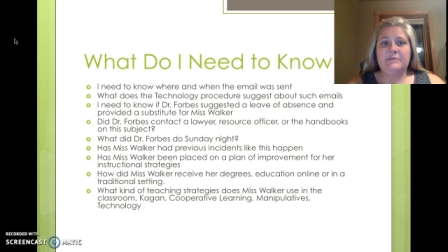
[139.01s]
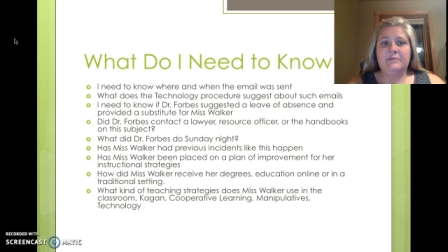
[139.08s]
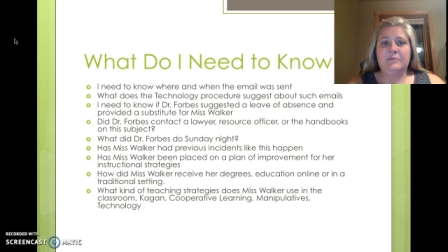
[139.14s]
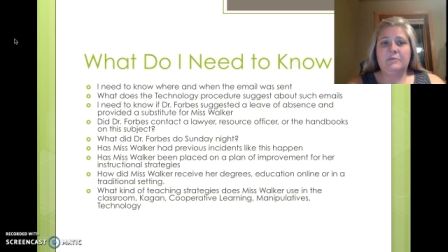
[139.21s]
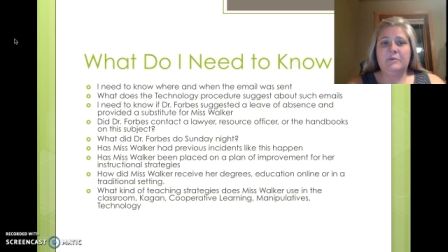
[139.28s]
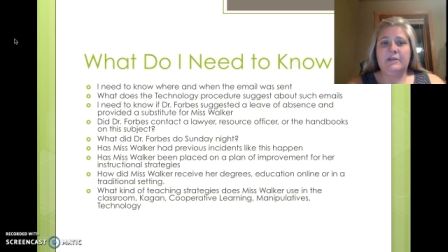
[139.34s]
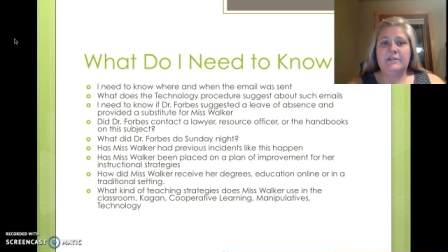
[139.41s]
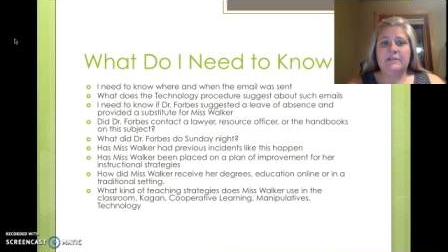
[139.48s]

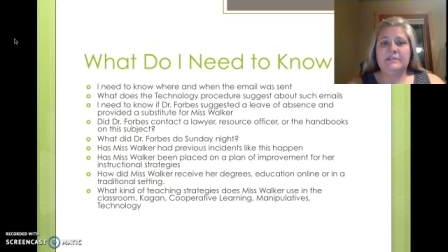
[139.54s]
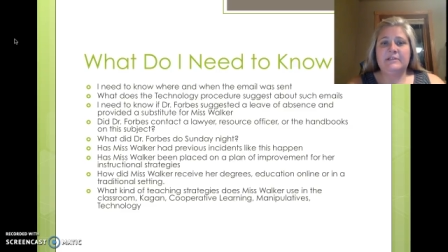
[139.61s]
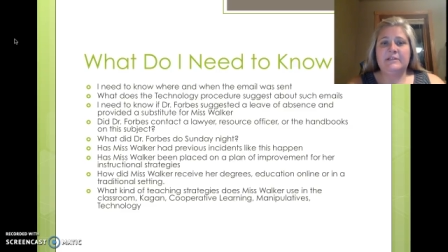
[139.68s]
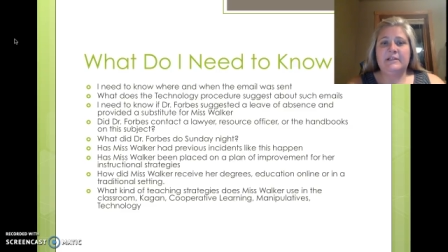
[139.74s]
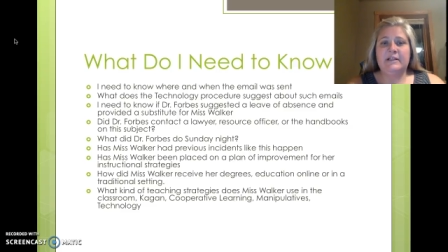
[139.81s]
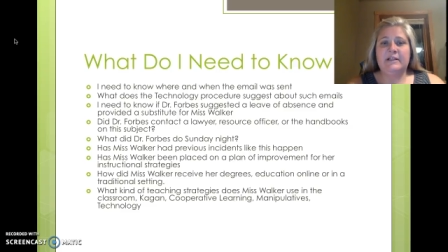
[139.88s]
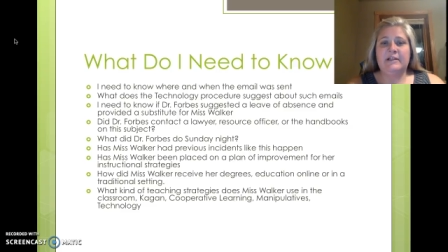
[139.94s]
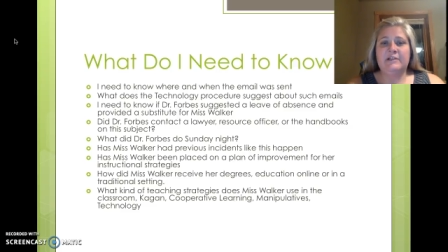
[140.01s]
What does the
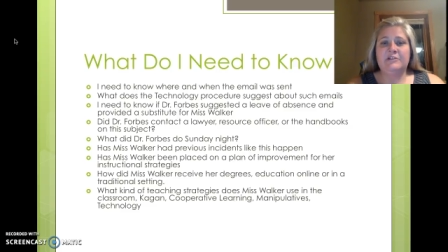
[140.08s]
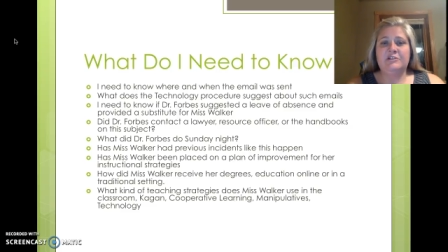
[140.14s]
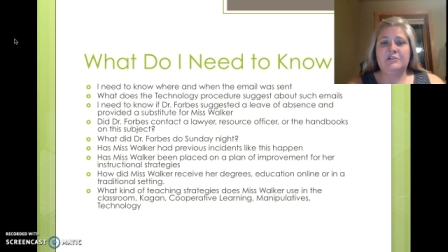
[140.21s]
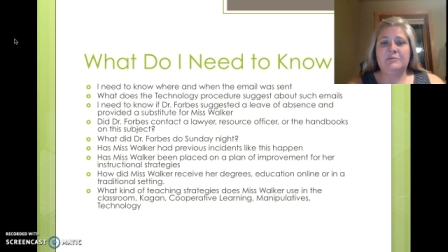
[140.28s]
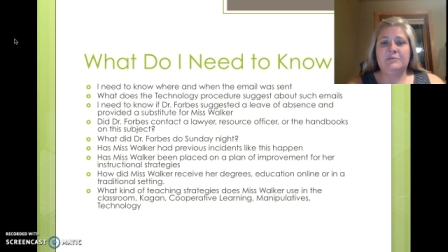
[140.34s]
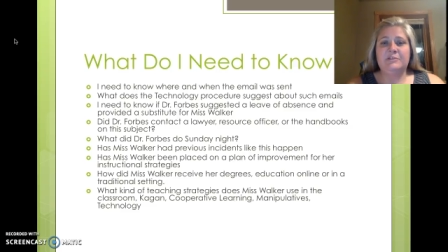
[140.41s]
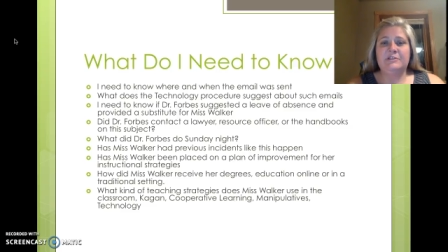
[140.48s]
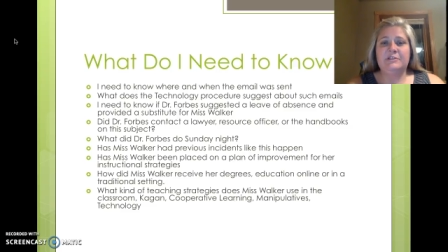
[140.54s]
technology
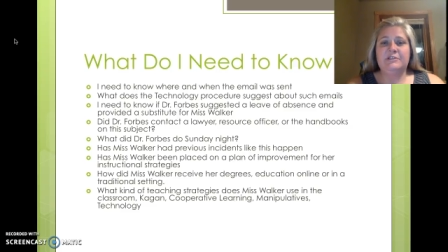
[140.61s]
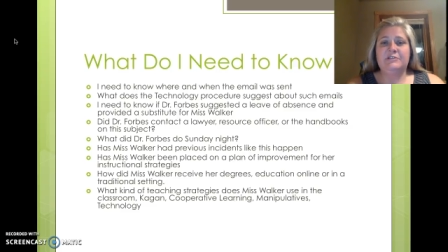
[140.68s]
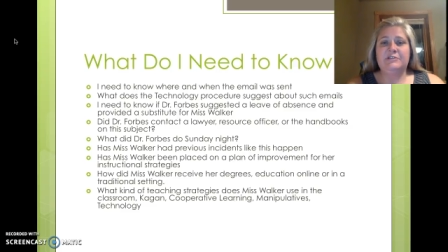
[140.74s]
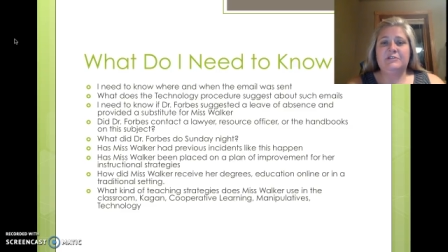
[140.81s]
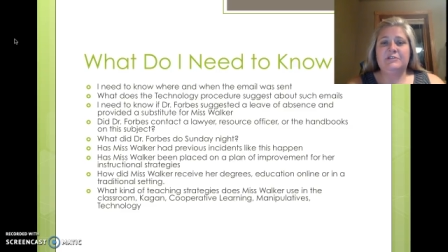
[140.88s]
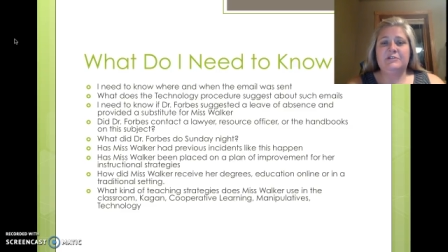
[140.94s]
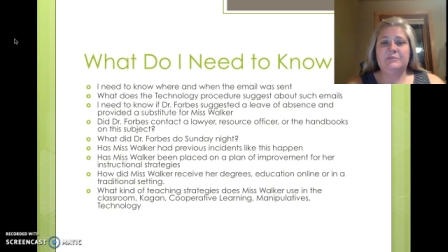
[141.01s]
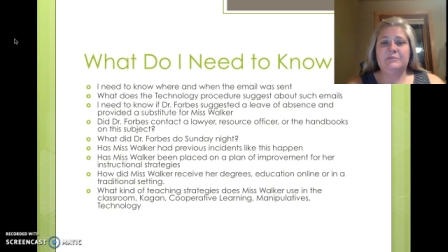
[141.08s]

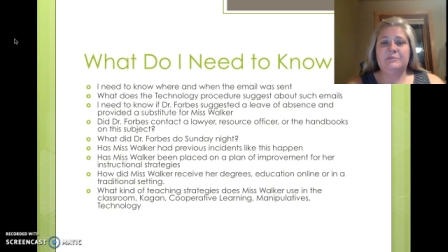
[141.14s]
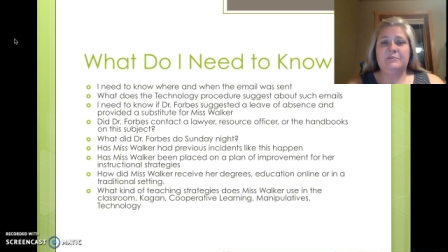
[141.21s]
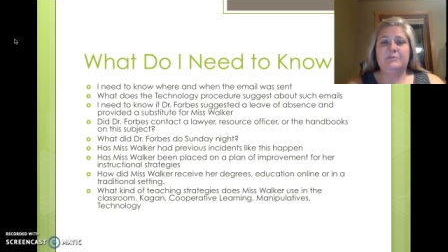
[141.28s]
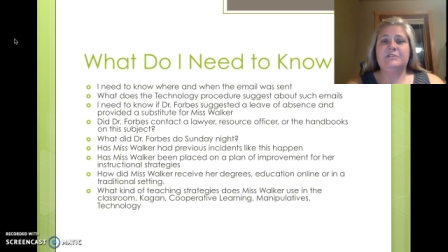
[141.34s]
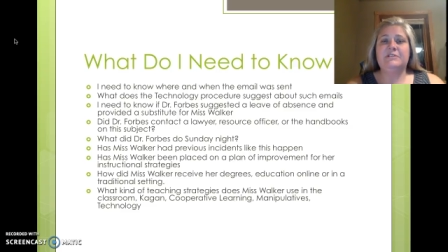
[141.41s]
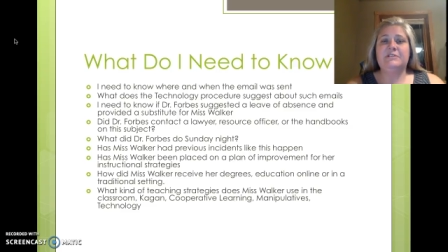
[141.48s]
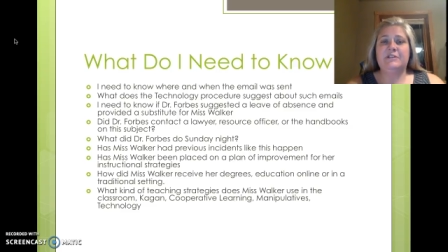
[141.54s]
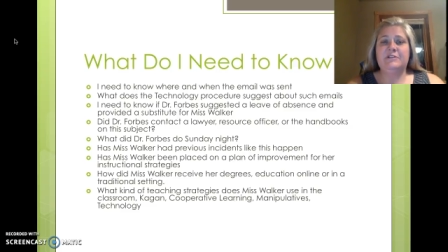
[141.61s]
procedure
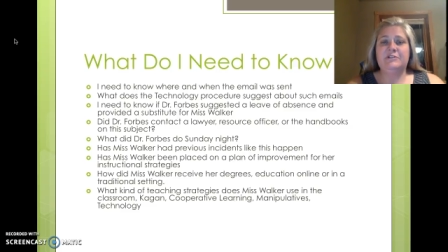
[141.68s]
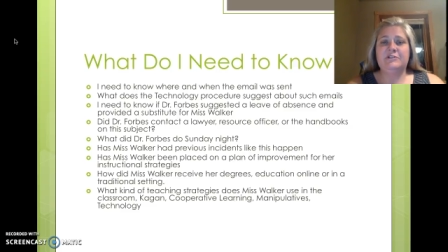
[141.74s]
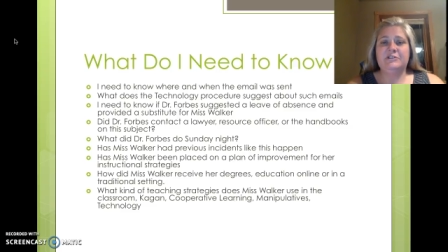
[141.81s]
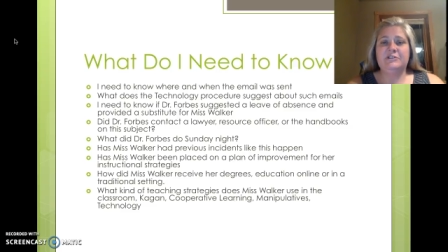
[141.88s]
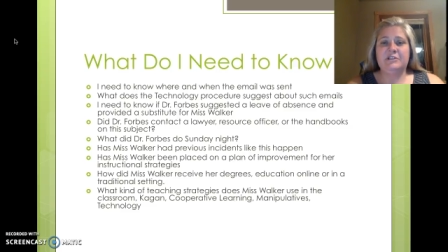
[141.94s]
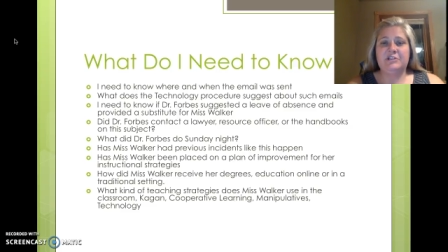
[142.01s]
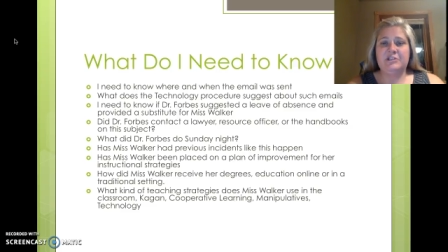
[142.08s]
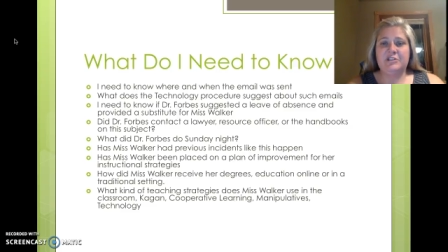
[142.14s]

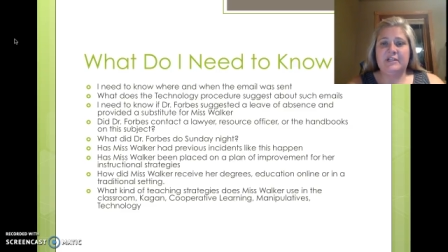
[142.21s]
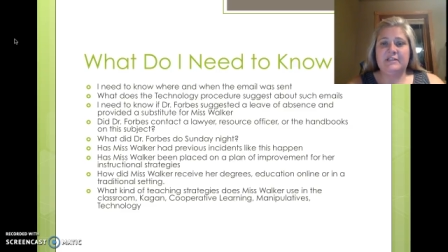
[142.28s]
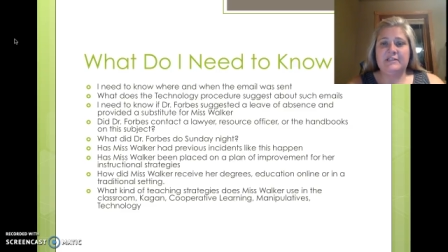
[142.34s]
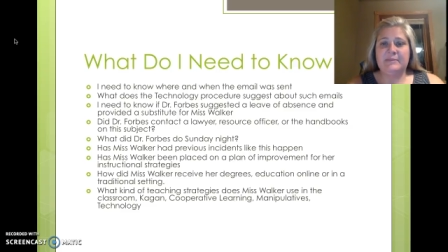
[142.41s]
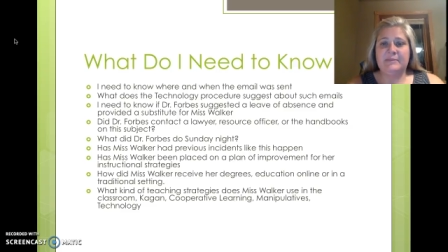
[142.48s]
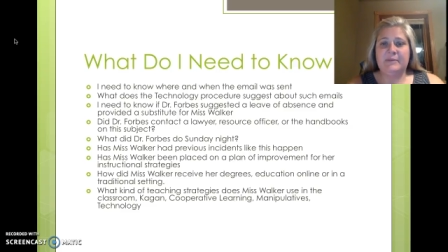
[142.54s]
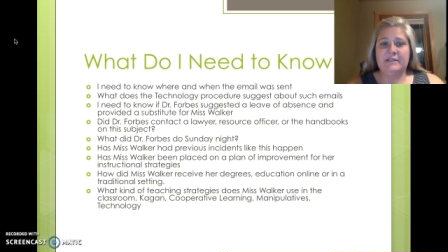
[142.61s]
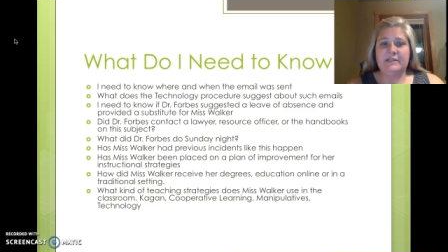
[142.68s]

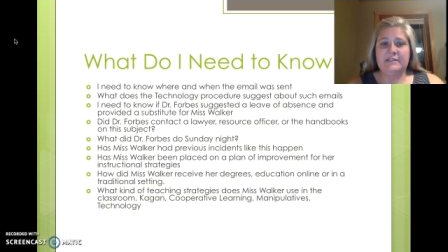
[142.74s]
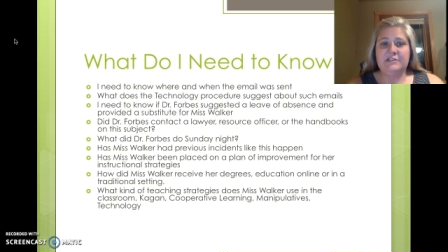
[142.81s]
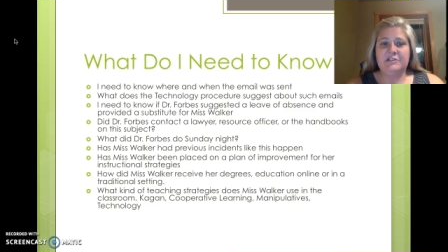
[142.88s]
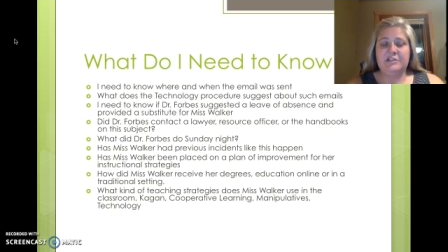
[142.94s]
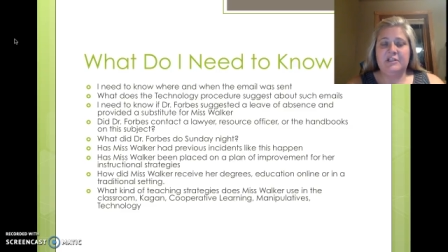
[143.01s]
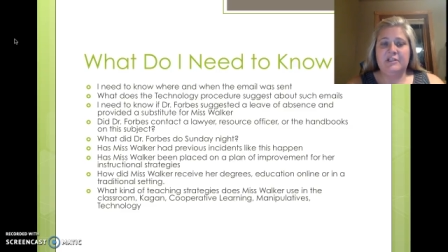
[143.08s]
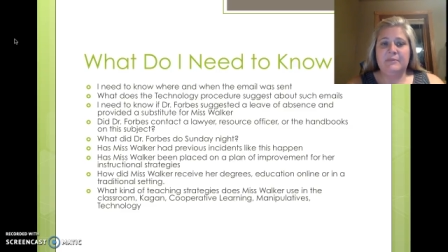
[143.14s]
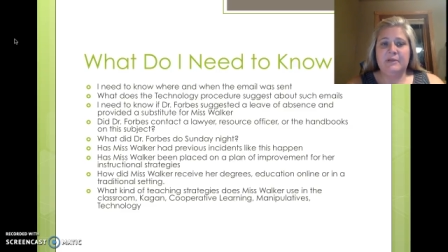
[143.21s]
suggest about
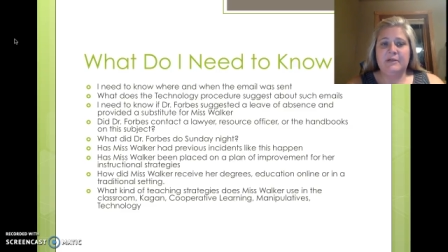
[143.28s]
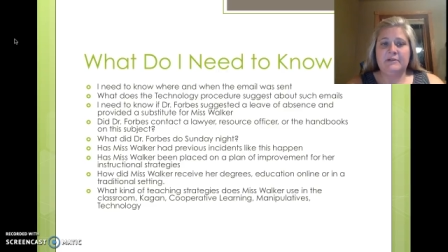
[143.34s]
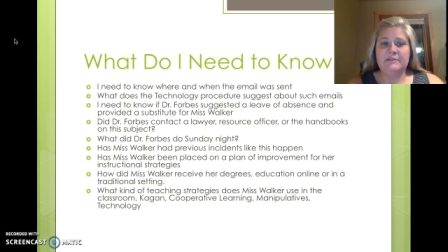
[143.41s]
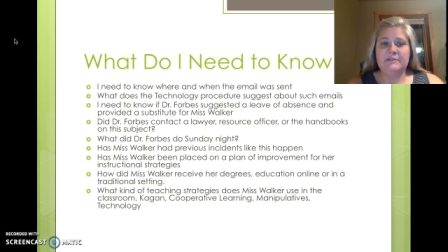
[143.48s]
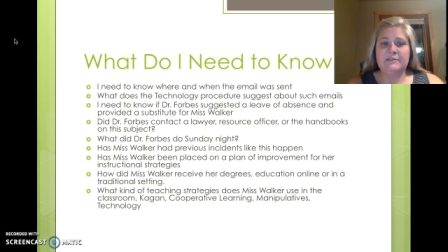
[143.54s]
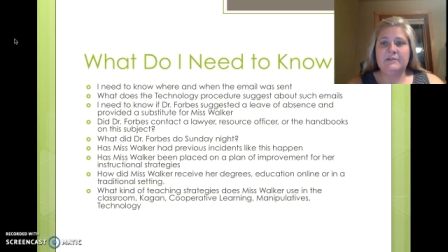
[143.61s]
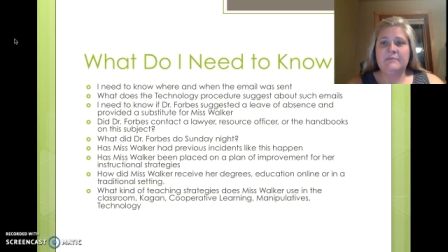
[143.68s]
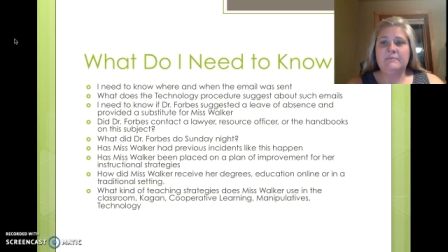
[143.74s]
such
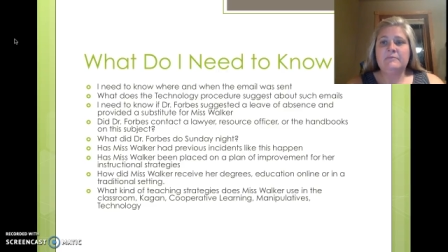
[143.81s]
emails?